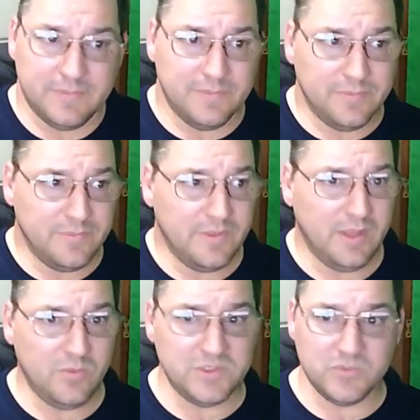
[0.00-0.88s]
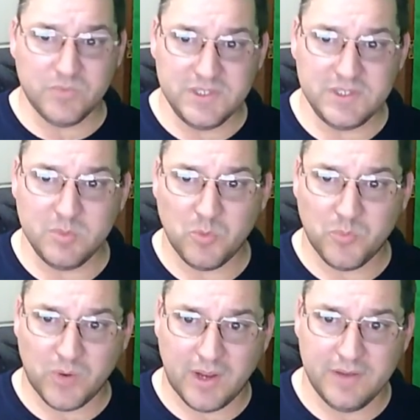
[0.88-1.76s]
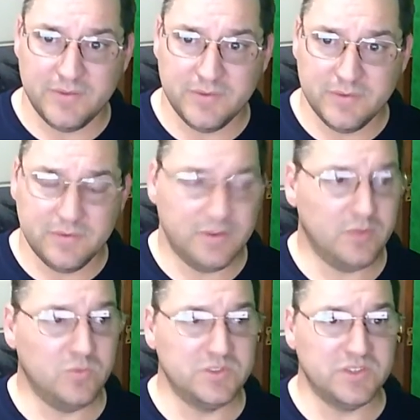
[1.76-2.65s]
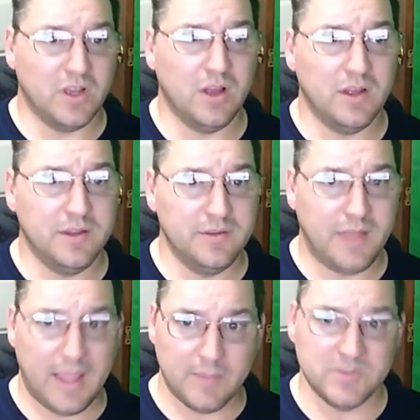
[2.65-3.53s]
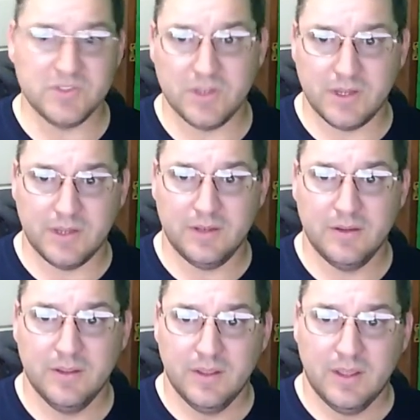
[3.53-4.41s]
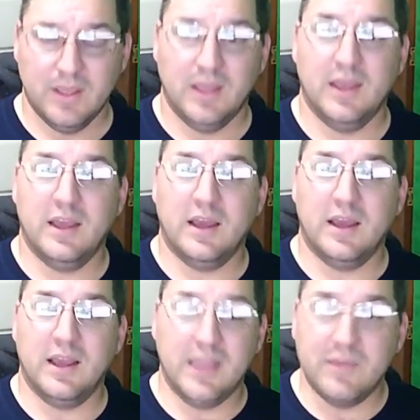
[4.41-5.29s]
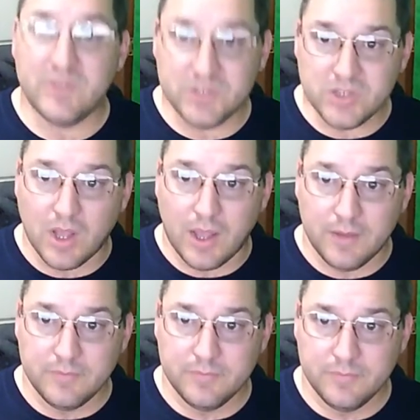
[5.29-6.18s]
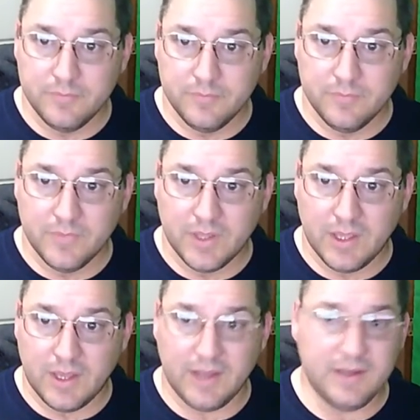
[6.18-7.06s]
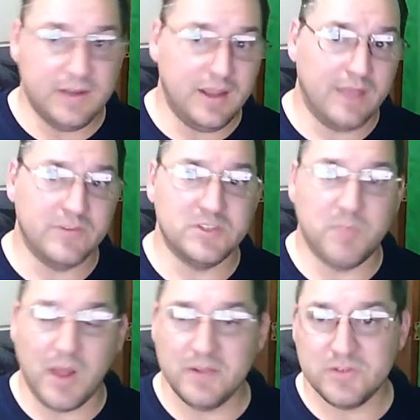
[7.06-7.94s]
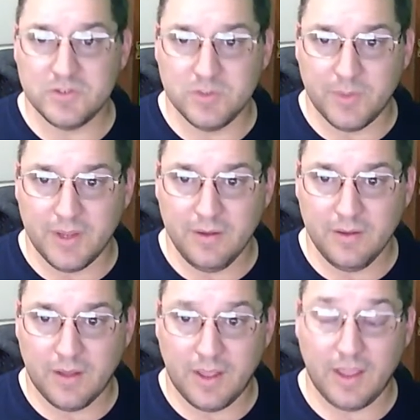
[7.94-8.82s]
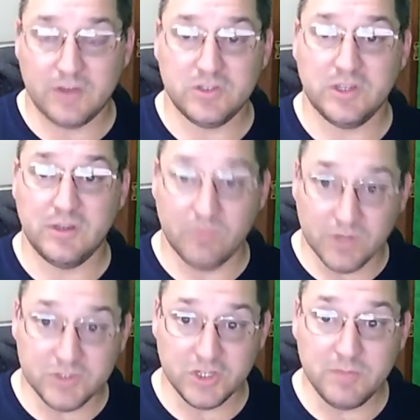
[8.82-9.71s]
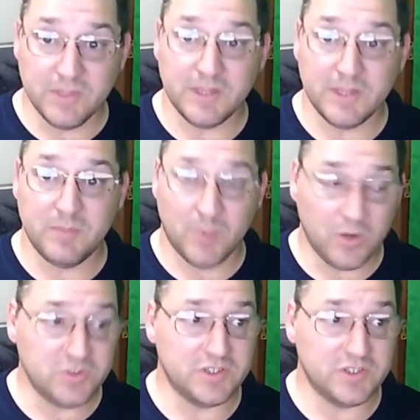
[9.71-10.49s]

it was a reasonable price. It was on Amazon. I gave it a shot. Okay, I didn't have it sponsored to me. I actually legitimately purchased